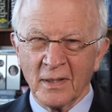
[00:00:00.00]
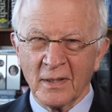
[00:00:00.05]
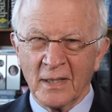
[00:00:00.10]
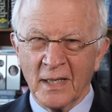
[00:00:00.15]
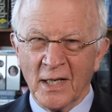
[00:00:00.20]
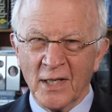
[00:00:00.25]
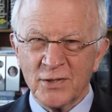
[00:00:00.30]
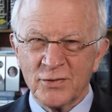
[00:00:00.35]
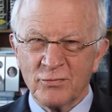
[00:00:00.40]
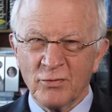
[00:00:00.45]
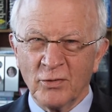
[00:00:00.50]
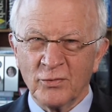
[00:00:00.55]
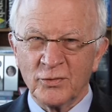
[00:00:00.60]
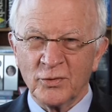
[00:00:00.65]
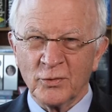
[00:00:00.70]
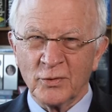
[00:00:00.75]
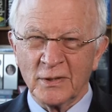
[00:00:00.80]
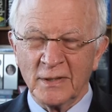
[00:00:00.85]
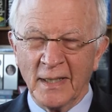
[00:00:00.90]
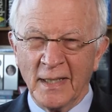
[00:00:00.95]
Castro
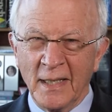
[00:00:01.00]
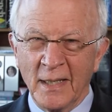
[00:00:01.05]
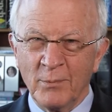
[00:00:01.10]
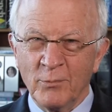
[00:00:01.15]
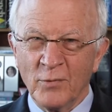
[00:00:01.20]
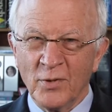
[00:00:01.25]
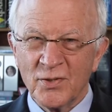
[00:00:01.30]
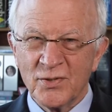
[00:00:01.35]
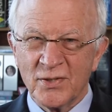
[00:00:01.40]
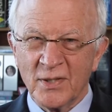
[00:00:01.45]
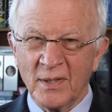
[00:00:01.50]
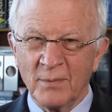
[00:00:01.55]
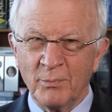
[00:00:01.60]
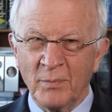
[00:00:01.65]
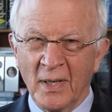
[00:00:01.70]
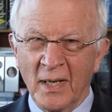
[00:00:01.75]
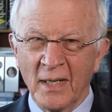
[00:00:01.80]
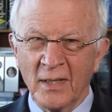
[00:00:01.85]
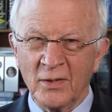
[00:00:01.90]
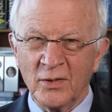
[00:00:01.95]
to claim was that
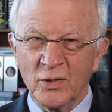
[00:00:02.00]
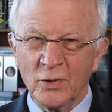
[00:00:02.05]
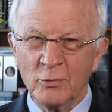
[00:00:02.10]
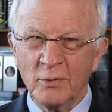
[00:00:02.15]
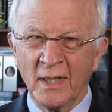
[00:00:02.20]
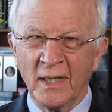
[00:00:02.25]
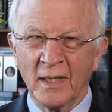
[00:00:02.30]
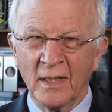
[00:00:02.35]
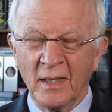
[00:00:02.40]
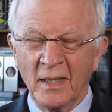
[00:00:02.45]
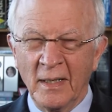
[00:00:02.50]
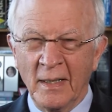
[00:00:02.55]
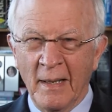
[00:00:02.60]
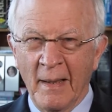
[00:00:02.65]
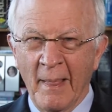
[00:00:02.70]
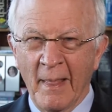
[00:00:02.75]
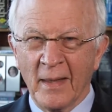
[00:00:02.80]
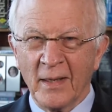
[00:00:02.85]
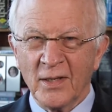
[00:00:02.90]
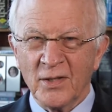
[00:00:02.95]
by doing
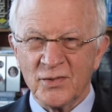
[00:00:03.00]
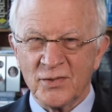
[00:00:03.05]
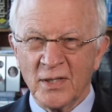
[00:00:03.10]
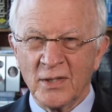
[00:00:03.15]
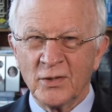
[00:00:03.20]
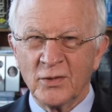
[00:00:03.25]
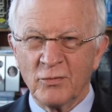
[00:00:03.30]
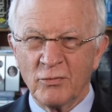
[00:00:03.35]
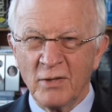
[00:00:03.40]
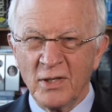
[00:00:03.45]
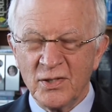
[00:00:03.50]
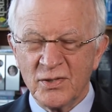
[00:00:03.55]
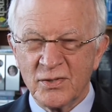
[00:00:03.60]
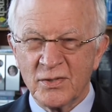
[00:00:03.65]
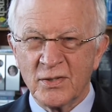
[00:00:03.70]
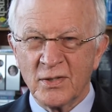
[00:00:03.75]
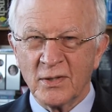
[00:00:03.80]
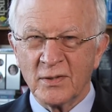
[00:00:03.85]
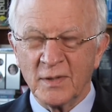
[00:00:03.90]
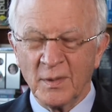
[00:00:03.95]
his
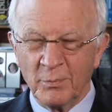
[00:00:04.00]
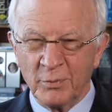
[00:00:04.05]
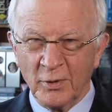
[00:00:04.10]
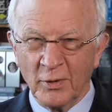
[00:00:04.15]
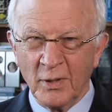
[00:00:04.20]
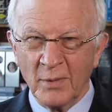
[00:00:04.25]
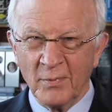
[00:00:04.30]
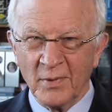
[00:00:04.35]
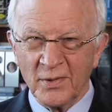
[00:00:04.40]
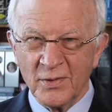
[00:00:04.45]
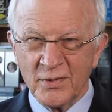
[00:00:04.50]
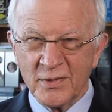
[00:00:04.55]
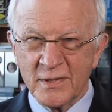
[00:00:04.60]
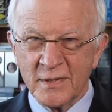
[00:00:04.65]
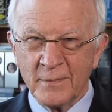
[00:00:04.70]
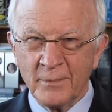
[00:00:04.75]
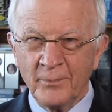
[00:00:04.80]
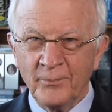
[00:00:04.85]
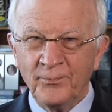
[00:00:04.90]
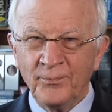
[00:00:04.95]
increased
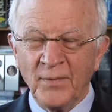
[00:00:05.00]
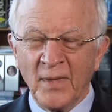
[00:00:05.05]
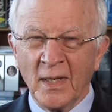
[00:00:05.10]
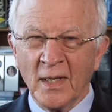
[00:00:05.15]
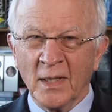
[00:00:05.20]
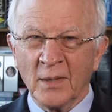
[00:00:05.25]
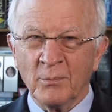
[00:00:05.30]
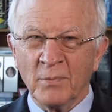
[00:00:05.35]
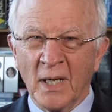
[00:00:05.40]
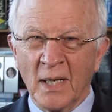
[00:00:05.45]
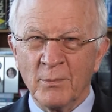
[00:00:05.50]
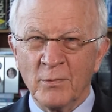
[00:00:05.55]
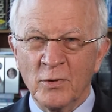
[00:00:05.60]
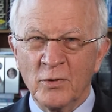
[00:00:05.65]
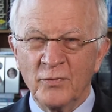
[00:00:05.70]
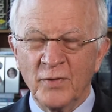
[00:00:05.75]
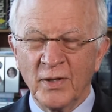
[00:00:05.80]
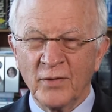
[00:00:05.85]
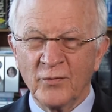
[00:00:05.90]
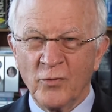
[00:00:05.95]
deployments and by
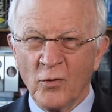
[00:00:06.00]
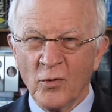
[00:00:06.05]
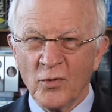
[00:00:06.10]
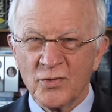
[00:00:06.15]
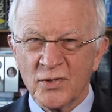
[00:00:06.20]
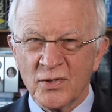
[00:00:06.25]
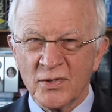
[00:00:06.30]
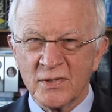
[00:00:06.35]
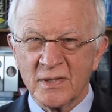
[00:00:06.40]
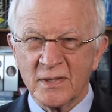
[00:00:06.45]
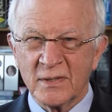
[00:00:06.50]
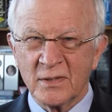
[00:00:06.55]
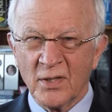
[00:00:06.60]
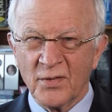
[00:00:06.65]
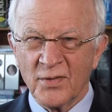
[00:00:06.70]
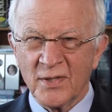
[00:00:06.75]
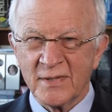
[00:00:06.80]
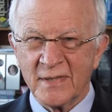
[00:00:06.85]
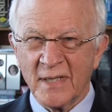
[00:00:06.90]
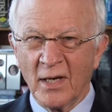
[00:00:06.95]
moving forces
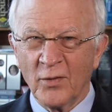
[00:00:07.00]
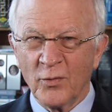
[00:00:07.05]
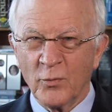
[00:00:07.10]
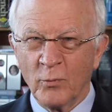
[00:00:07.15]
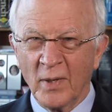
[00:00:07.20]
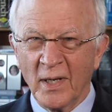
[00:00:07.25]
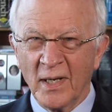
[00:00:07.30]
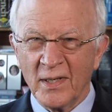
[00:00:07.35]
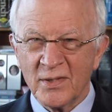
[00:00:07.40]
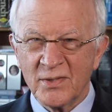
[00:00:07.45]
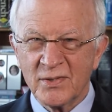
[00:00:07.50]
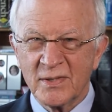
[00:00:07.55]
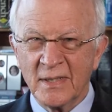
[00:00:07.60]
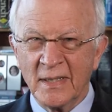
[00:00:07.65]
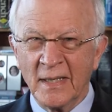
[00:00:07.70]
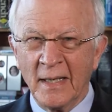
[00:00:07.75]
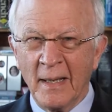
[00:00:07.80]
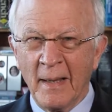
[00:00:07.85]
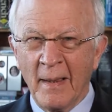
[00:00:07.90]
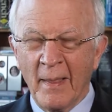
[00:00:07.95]
to the
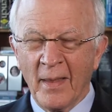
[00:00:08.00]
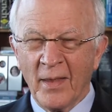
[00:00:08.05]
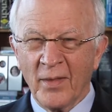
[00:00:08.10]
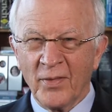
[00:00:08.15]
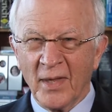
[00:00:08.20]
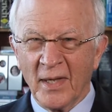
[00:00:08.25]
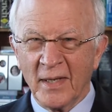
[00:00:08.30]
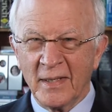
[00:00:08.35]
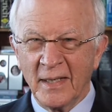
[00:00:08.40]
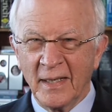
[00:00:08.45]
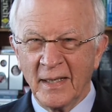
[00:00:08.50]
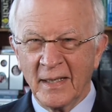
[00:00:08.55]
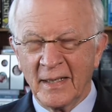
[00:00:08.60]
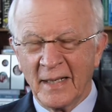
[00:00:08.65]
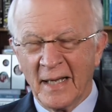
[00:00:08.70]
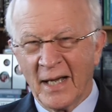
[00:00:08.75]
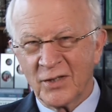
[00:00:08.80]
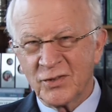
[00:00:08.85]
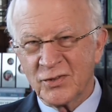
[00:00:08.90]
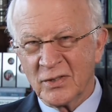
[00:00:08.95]
southwest, that he
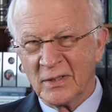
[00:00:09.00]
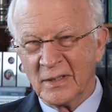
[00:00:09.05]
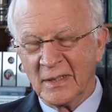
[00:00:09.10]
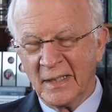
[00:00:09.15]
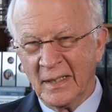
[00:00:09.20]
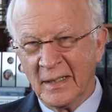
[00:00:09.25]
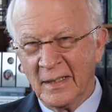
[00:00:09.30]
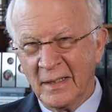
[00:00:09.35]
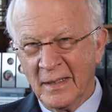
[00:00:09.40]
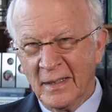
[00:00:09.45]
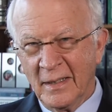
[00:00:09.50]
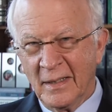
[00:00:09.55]
had actually